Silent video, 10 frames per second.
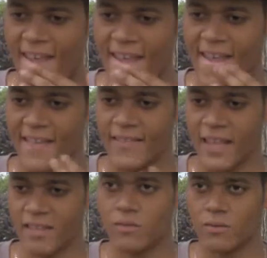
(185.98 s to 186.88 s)
And
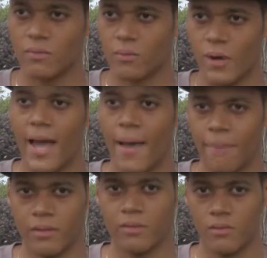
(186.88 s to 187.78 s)
that's what
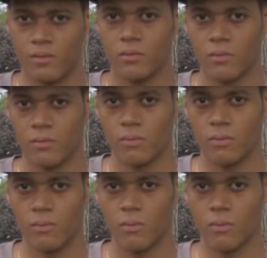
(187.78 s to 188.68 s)
happens
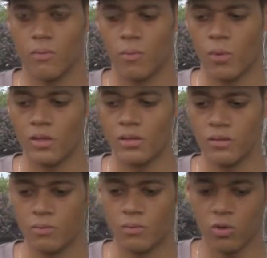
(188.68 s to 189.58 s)
when
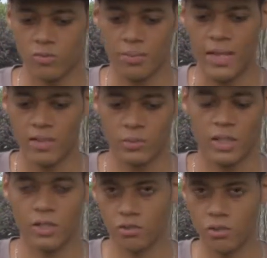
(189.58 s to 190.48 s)
those planets, when
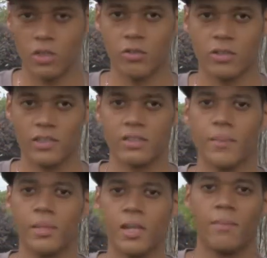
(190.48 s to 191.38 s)
they control in those houses,
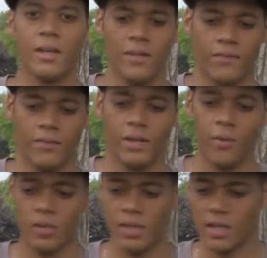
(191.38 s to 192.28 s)
they become malefic.
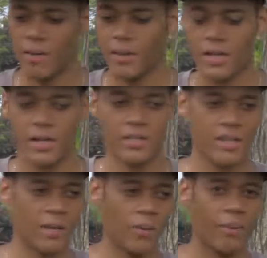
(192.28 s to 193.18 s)
And when they come in
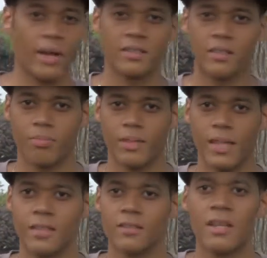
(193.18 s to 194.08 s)
contact with positive
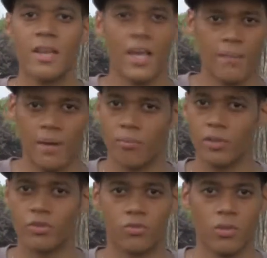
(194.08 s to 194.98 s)
planets, it might
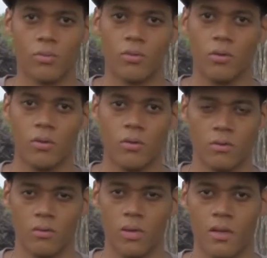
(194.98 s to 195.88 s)
bring trouble.
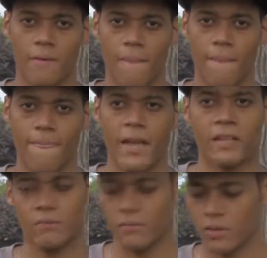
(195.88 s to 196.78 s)
Okay?
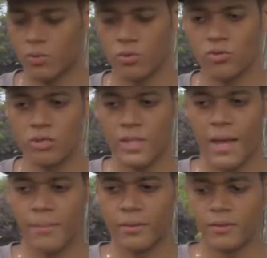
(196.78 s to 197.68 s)
That's what usually
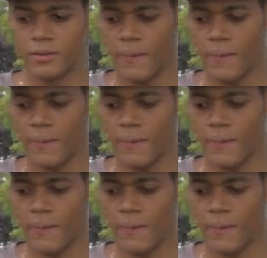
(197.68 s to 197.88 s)
happens.